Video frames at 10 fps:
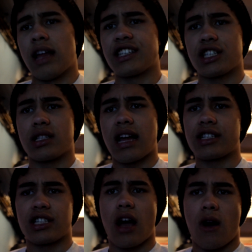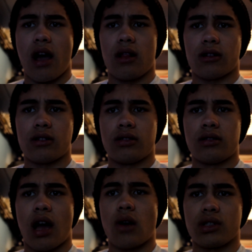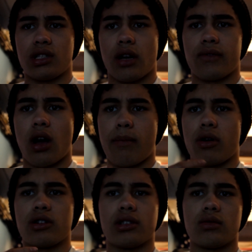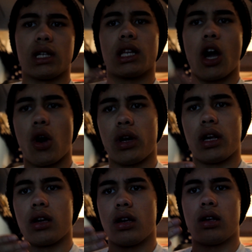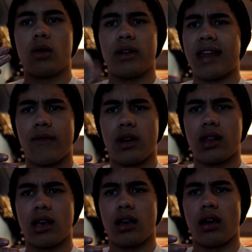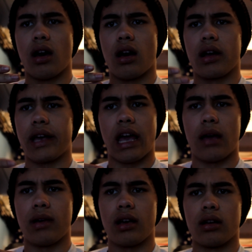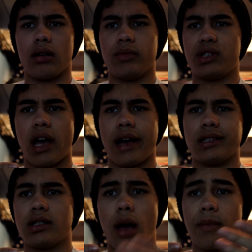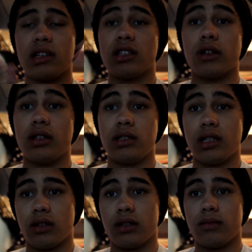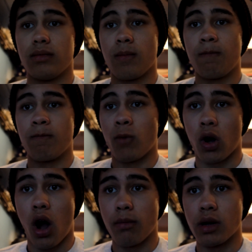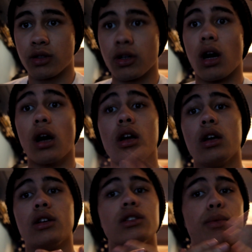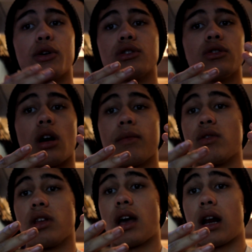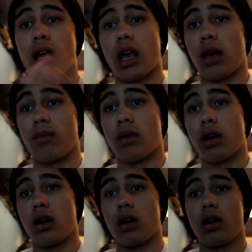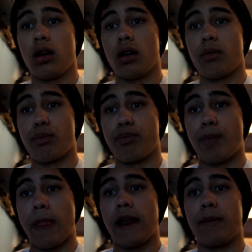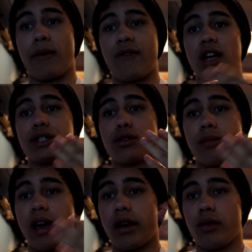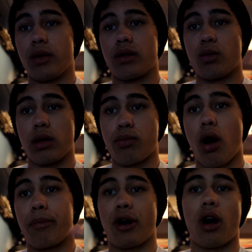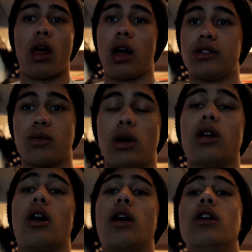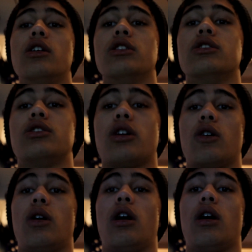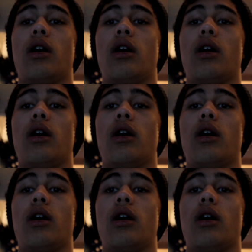That's just how I learned. I was a self-taught person with coding, with everything, gaming. Besides, I mean, Dylan or Combo Star is the person who taught me really how to game in a professional manner with proper callouts and whatnot. So,